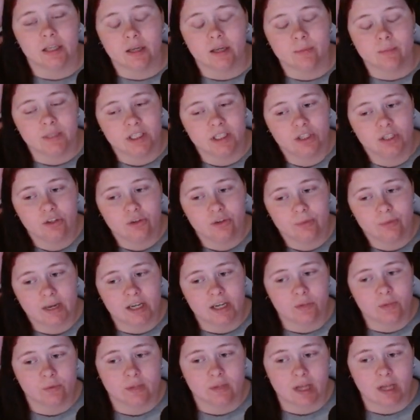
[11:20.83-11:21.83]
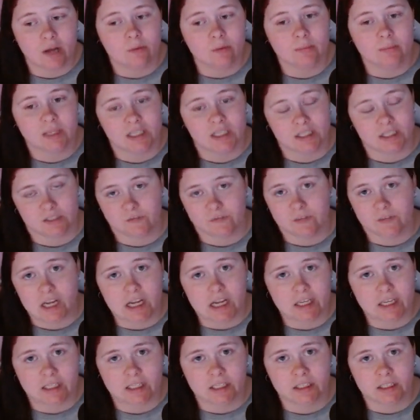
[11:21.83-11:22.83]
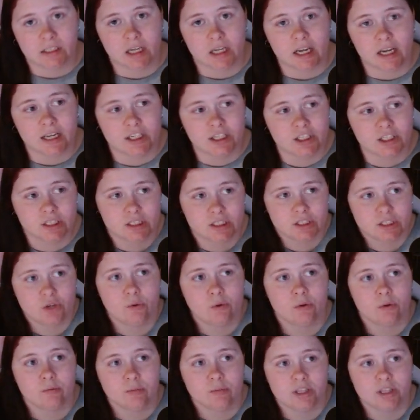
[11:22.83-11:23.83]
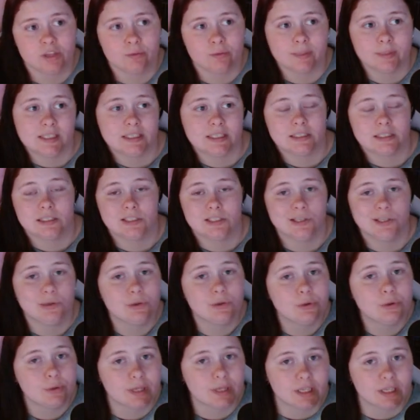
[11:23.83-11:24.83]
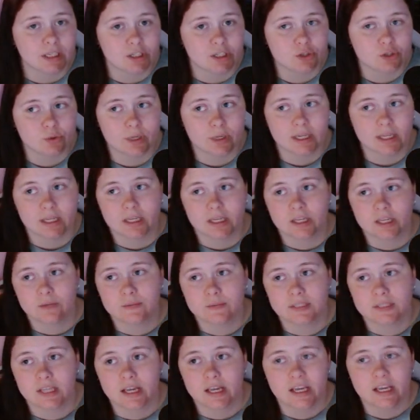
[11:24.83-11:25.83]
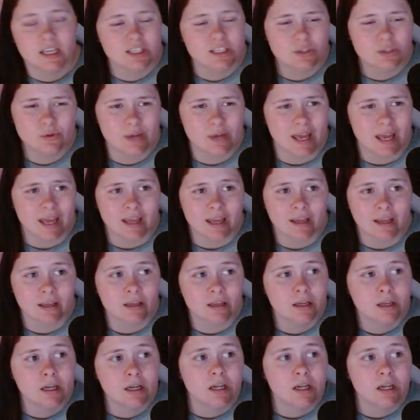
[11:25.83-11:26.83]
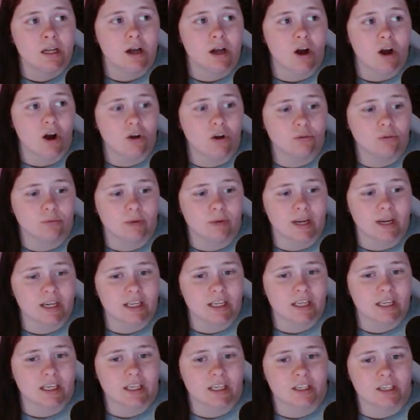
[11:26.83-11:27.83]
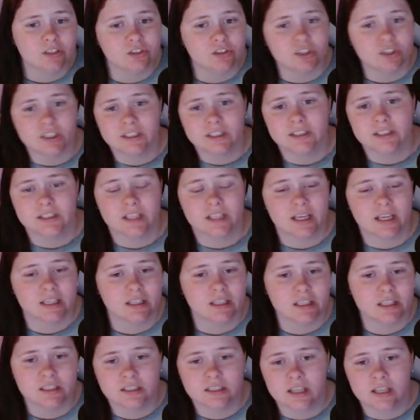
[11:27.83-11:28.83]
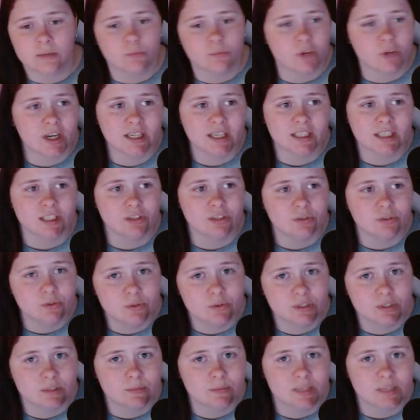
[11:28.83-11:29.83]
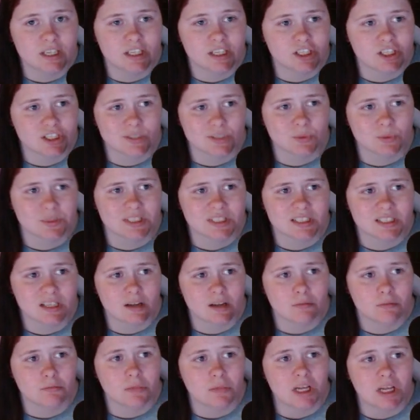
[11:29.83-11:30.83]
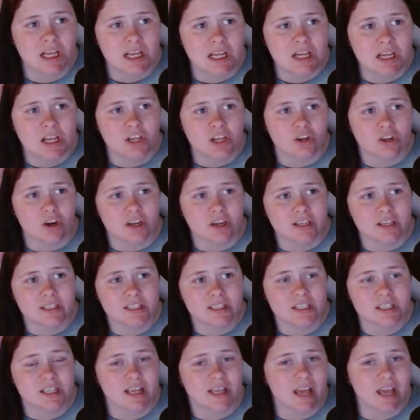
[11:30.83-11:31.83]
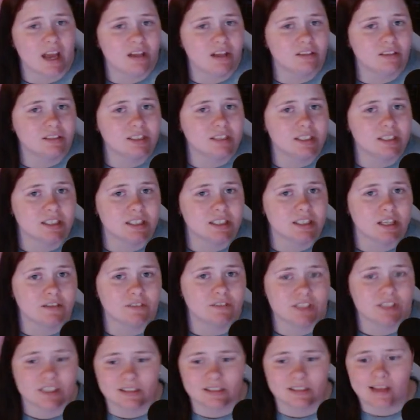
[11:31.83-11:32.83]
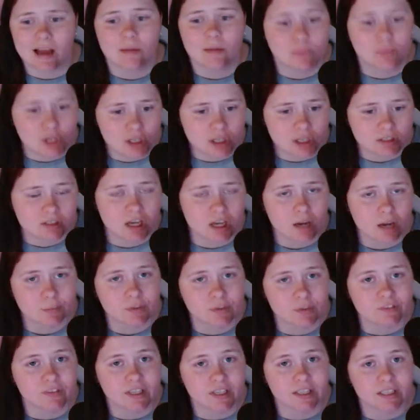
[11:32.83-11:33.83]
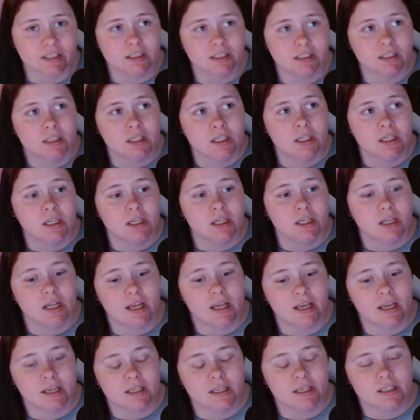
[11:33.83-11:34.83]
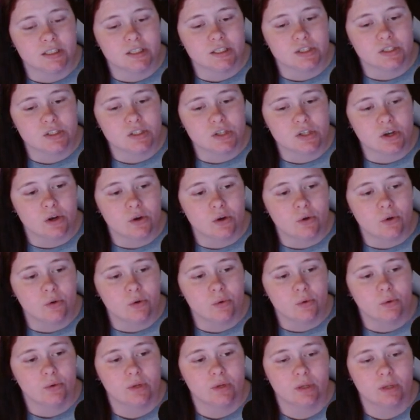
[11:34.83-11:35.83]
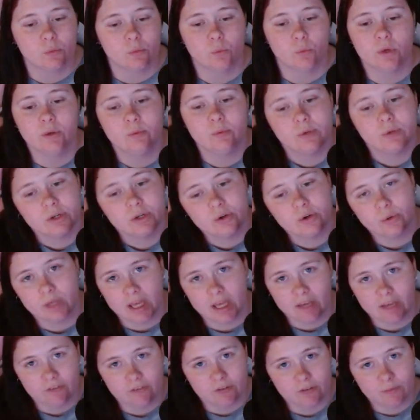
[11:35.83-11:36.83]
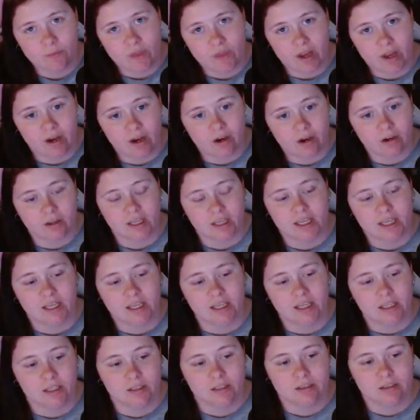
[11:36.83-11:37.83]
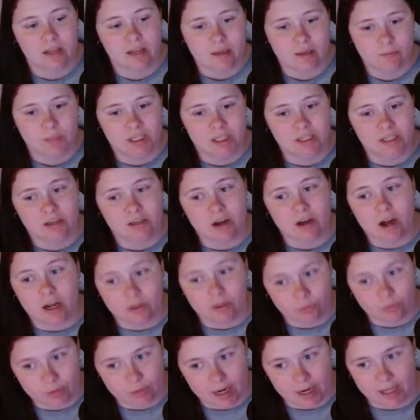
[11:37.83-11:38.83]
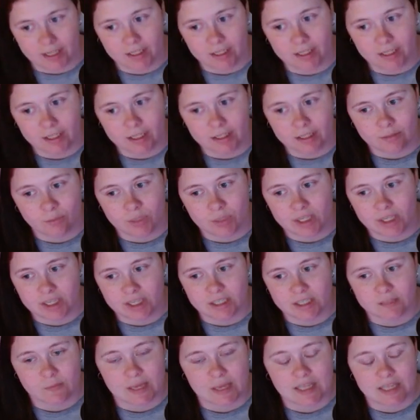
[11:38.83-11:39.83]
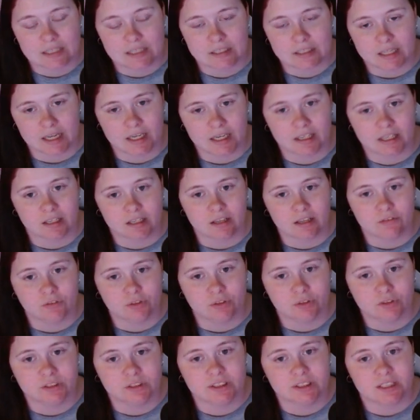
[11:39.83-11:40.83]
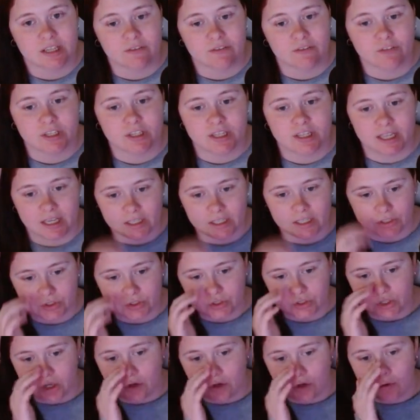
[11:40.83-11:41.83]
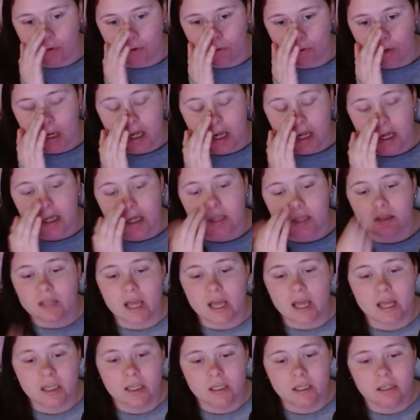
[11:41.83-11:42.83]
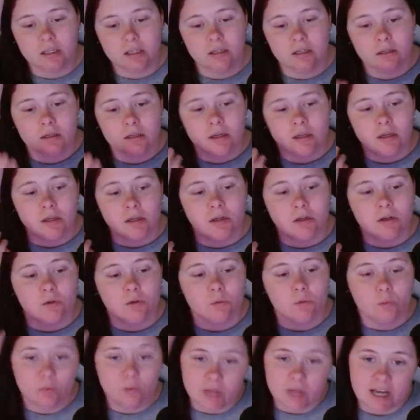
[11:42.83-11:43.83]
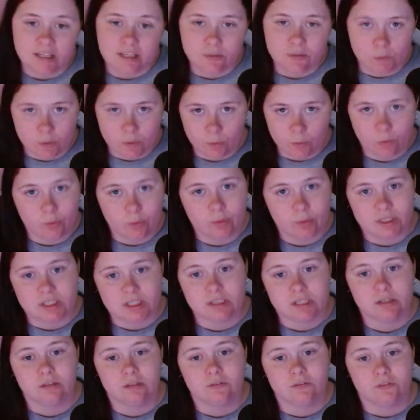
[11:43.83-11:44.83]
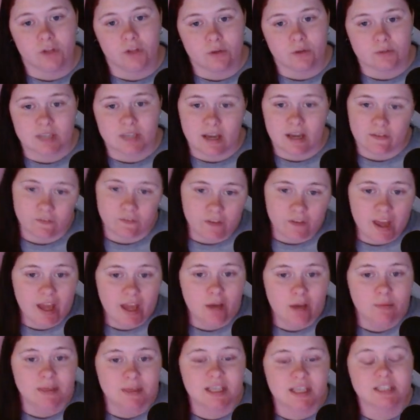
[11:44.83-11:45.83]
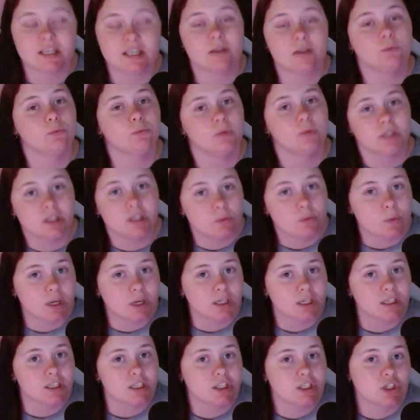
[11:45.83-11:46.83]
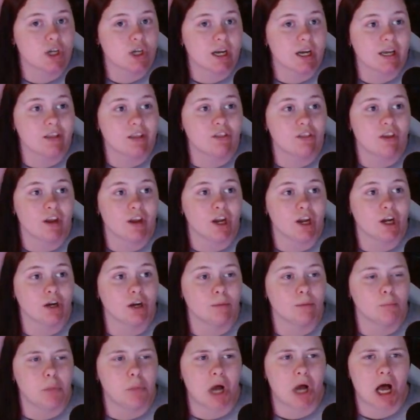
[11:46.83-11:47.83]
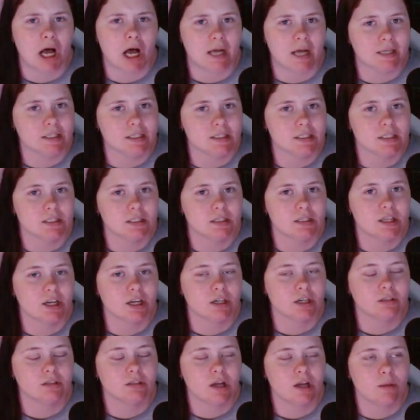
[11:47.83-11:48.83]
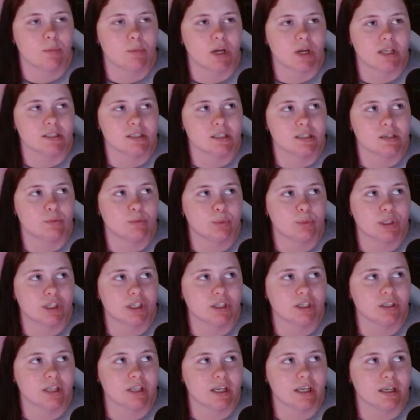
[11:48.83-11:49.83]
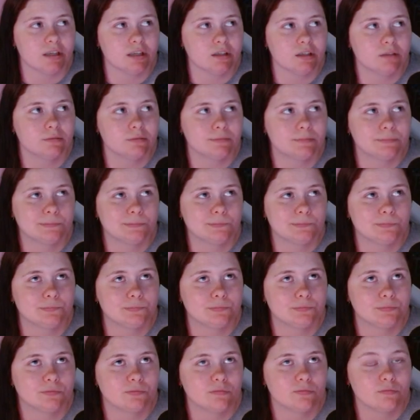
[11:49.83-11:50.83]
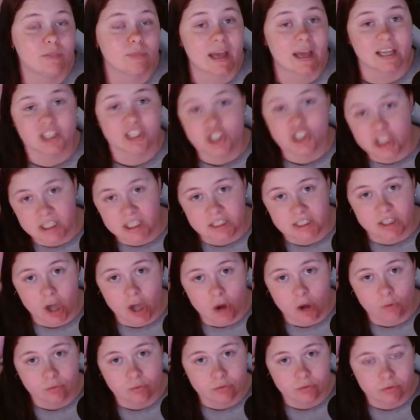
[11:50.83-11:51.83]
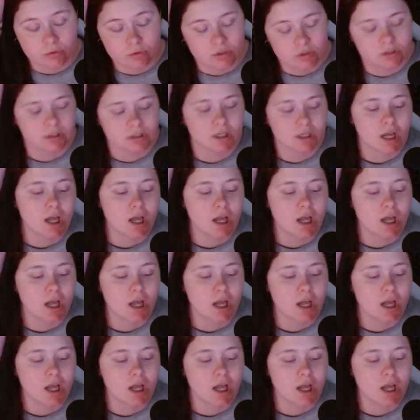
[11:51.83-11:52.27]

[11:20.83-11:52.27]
I mean, you can ride it without me, it's fine. I just don't want to be the reason you don't get to enjoy it." And he was like, "It's okay. Already it looks like the same ride it used to be, just with some Guardians of the Galaxy stuff slapped on top of it." And so we were okay from there. He let me not ride it because my anxiety levels and everything. So then that's when we went to Flo's Cafe because I really wanted to try their not pasta, but their like mac and cheese cones.